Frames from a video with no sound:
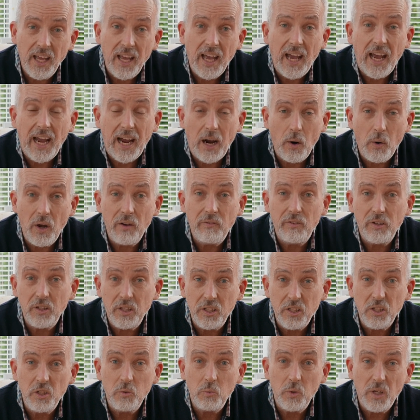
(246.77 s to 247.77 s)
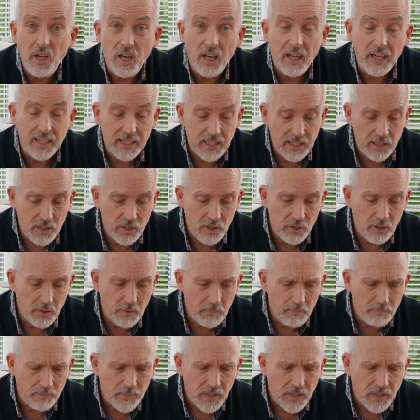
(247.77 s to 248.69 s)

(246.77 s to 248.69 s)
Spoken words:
however you would like it to.